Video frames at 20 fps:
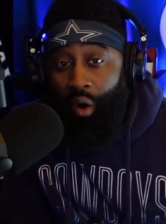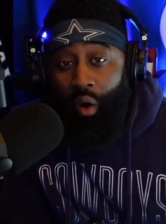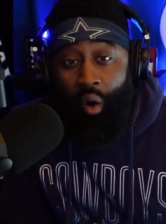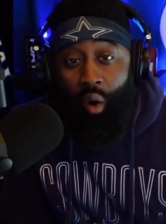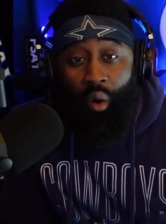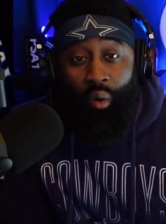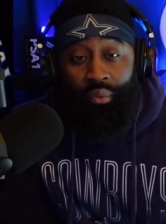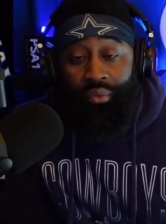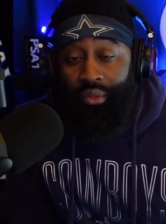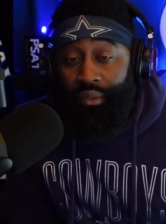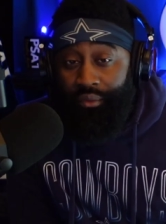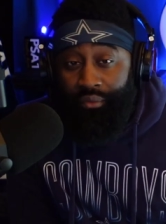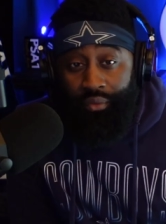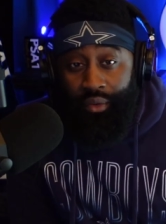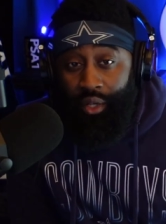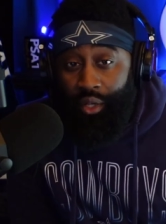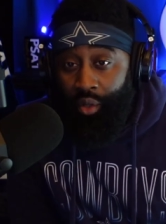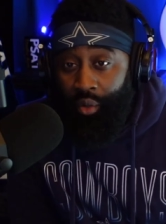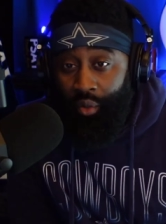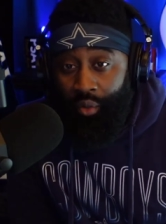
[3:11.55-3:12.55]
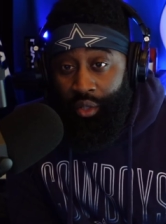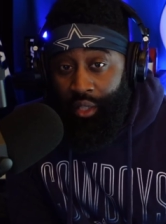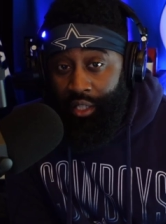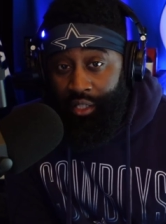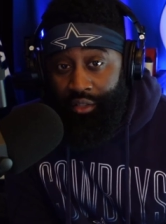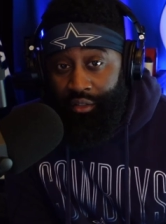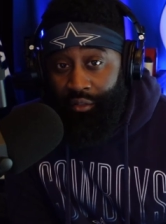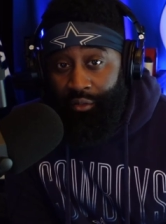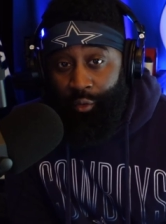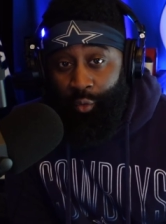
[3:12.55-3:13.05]
Off the field,
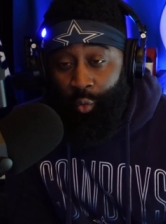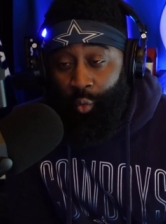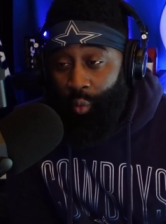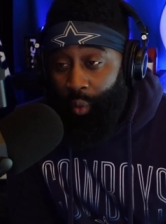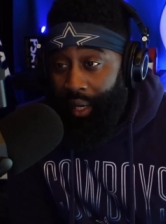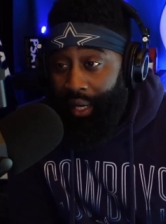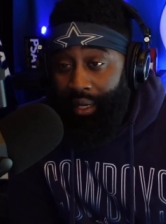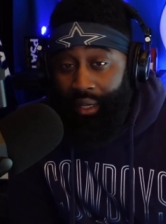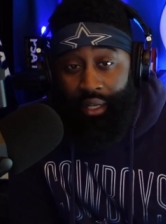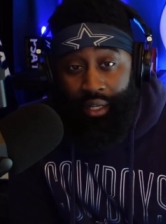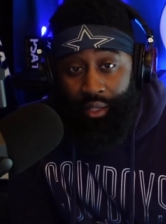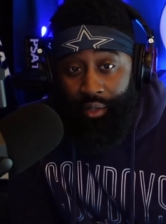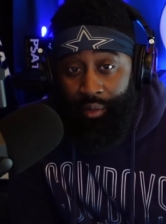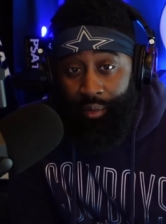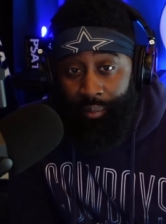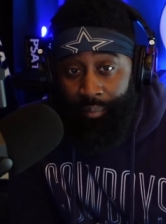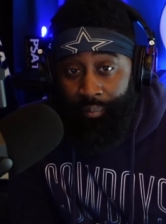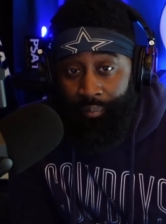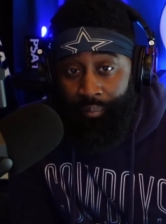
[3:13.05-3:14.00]
he's a great leader.